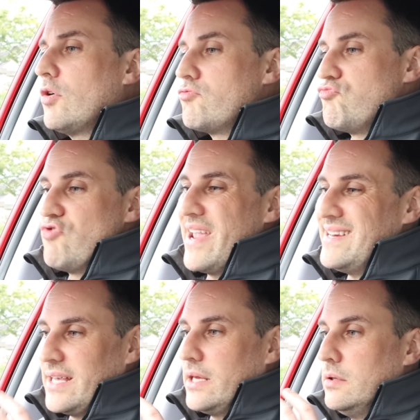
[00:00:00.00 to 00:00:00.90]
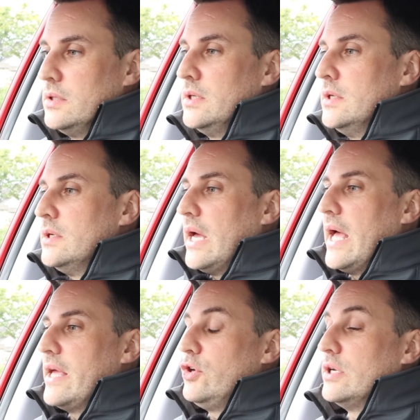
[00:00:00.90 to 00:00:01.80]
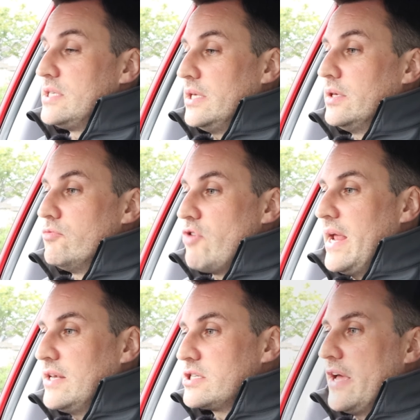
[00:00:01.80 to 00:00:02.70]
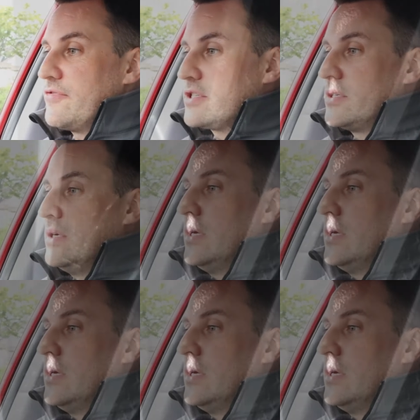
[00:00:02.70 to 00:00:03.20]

rating. You can see the range left.